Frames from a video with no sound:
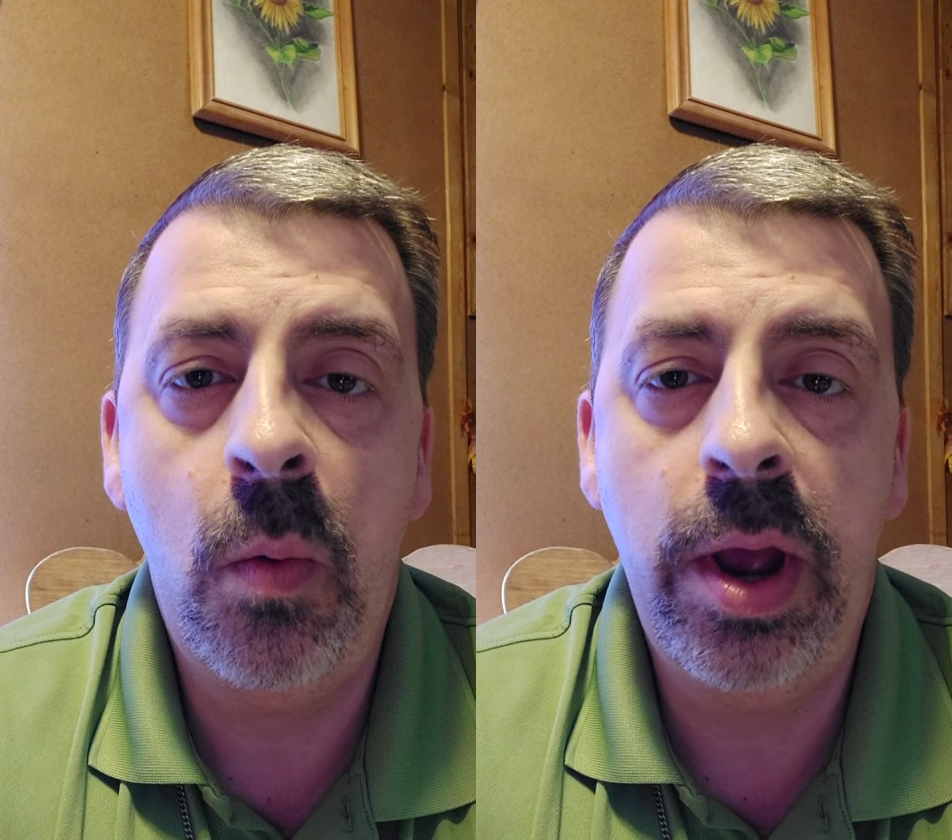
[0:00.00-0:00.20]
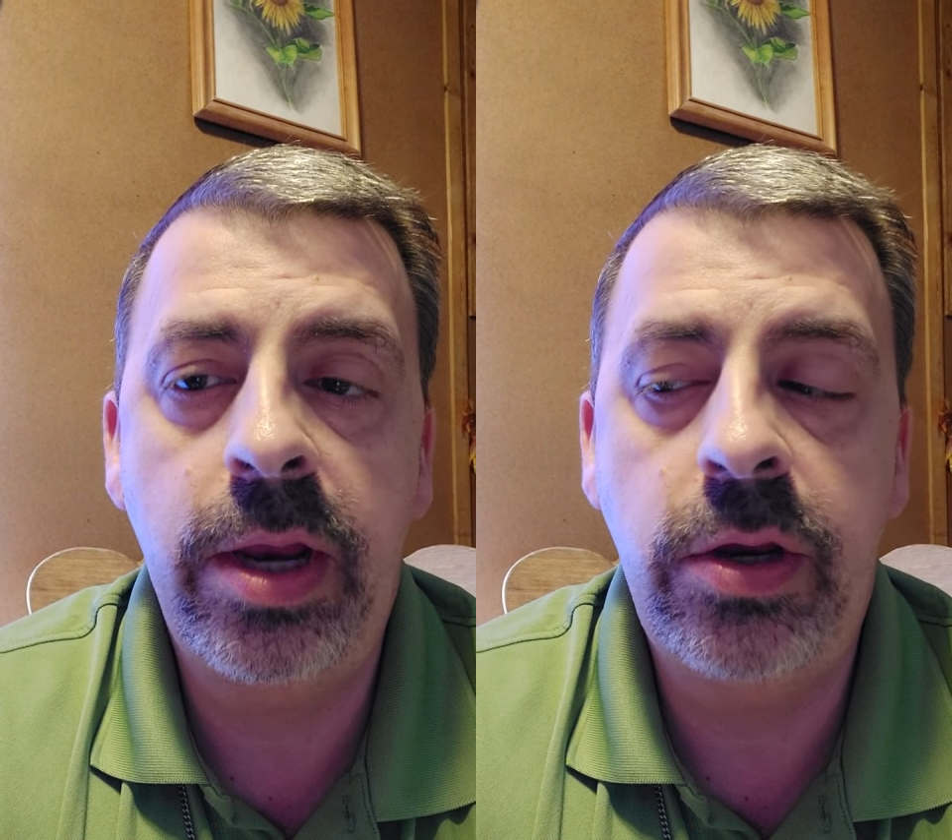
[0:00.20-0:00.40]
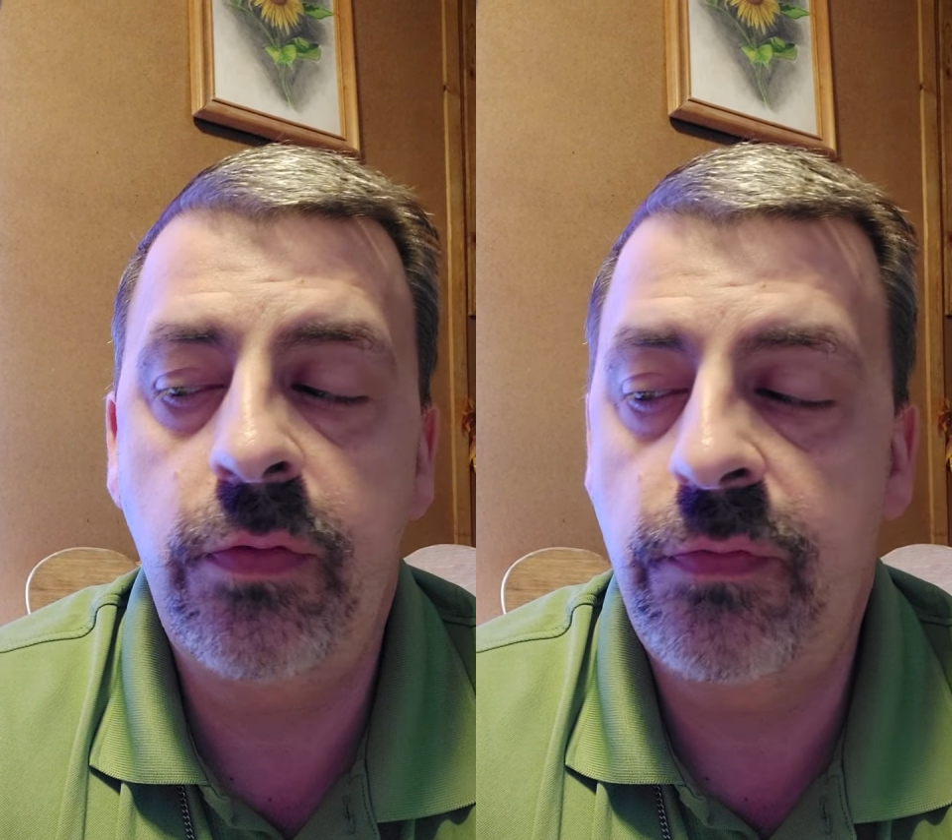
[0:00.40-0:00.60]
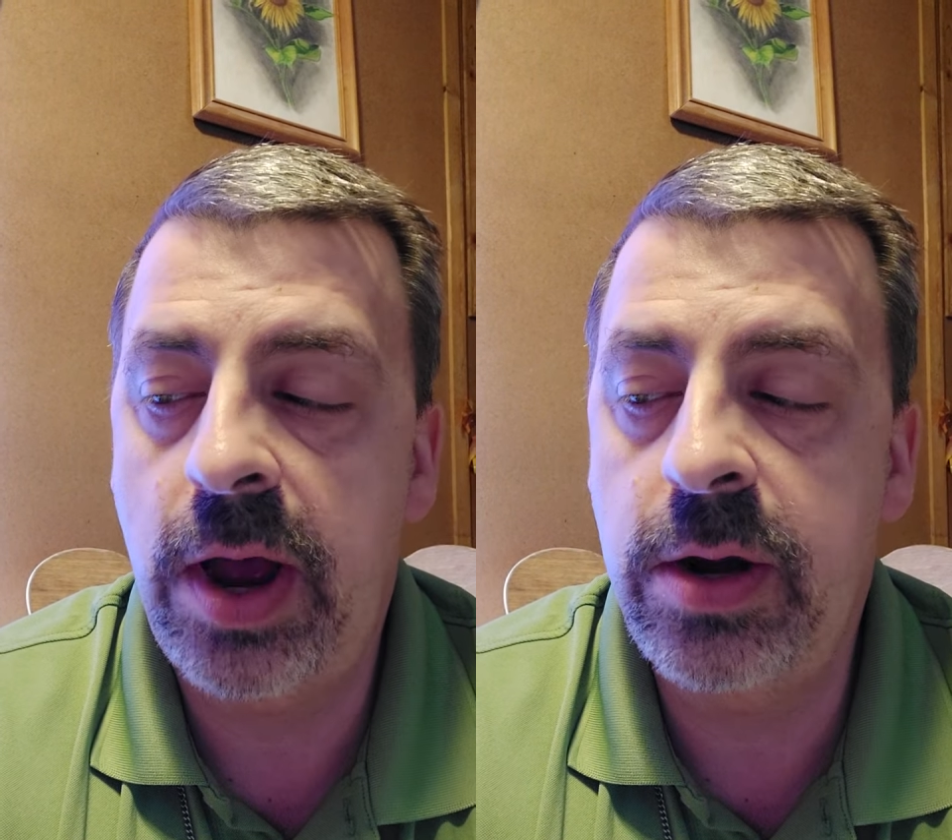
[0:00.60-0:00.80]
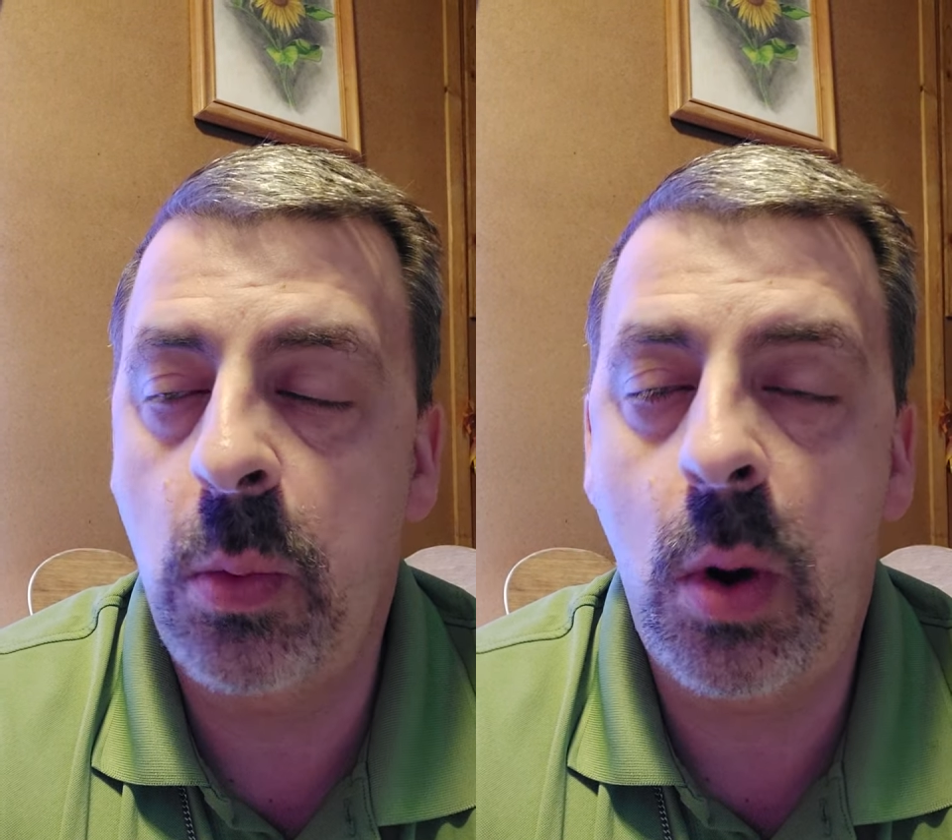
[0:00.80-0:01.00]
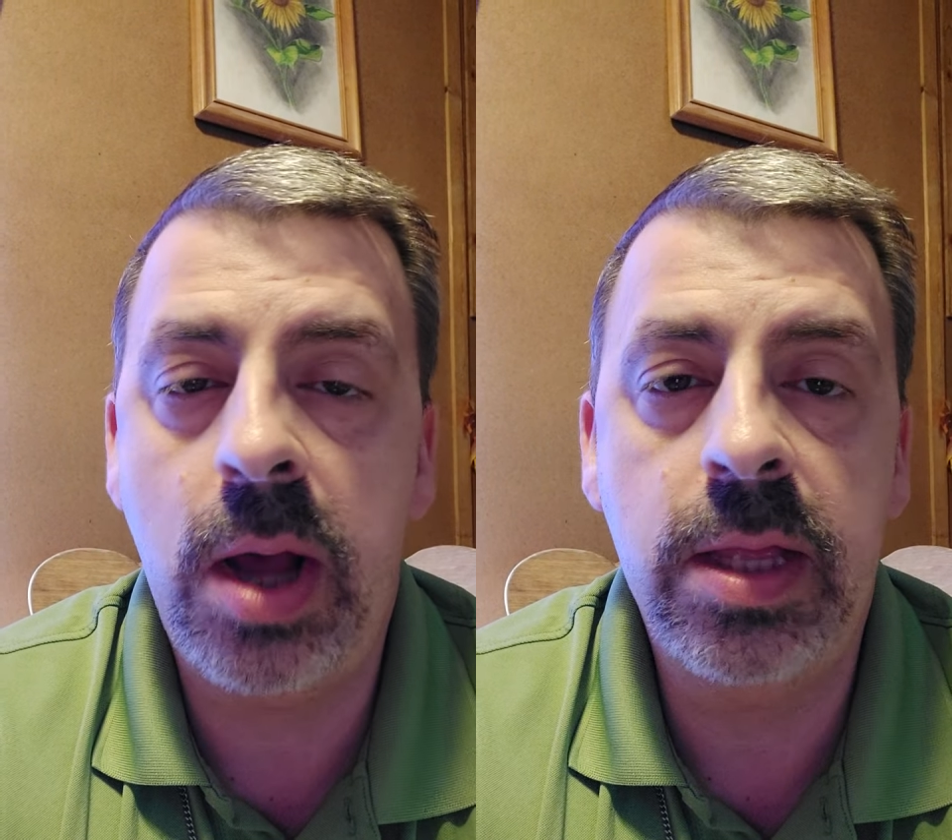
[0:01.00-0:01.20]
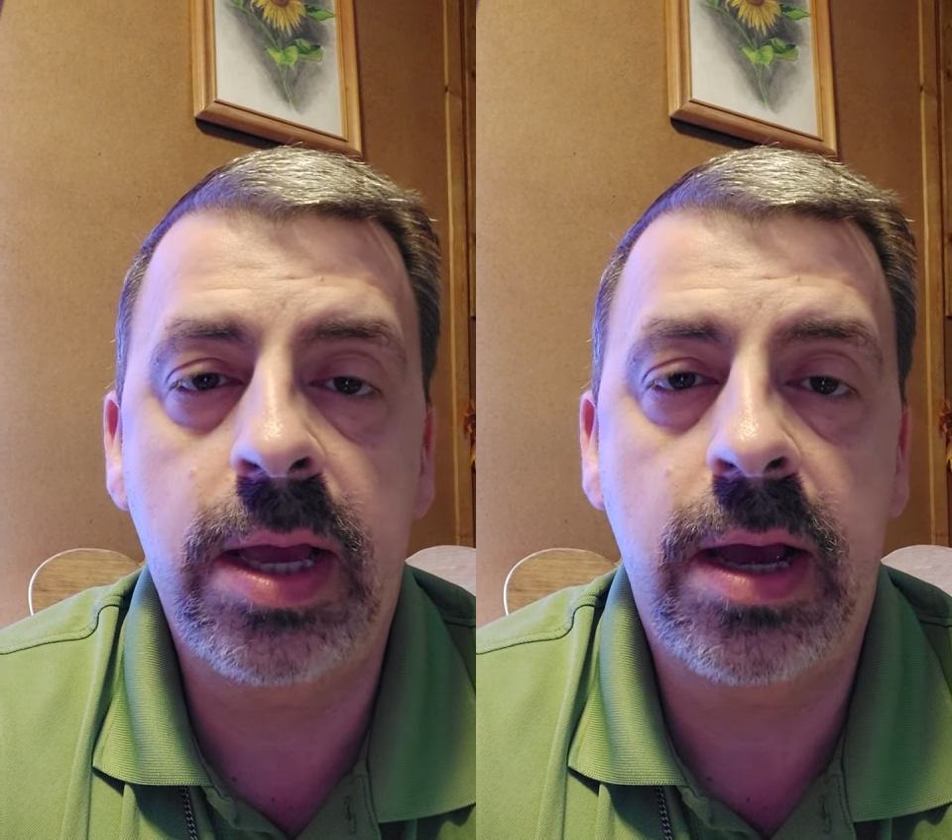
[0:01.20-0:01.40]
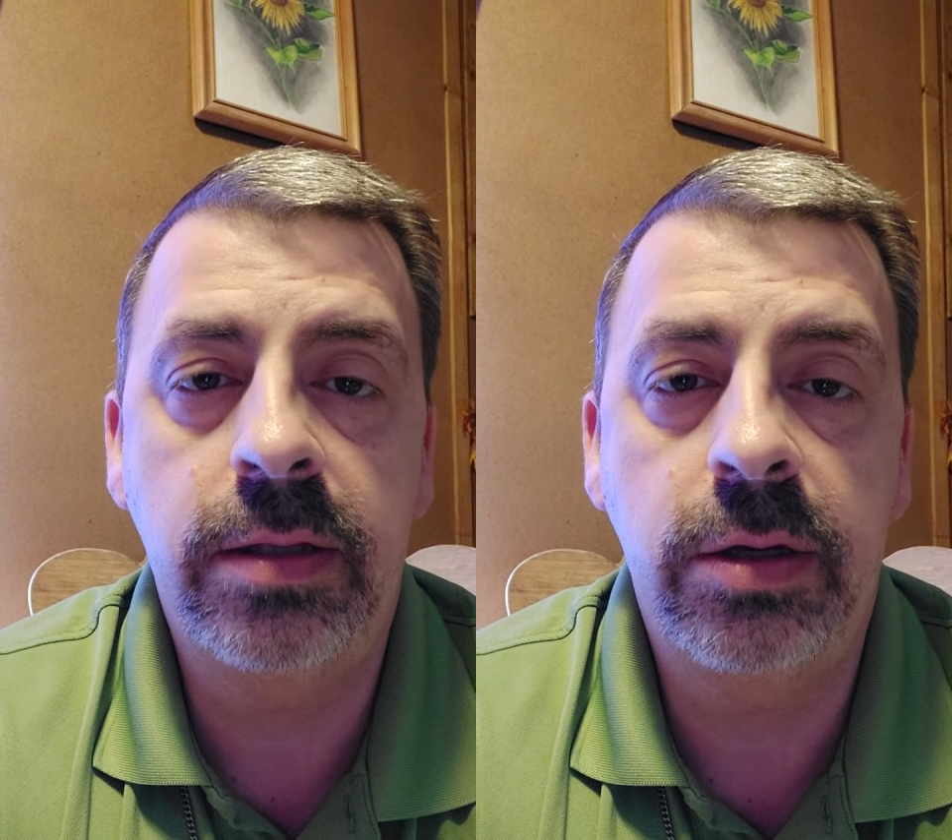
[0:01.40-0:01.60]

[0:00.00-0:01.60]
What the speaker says: when you find a wallet on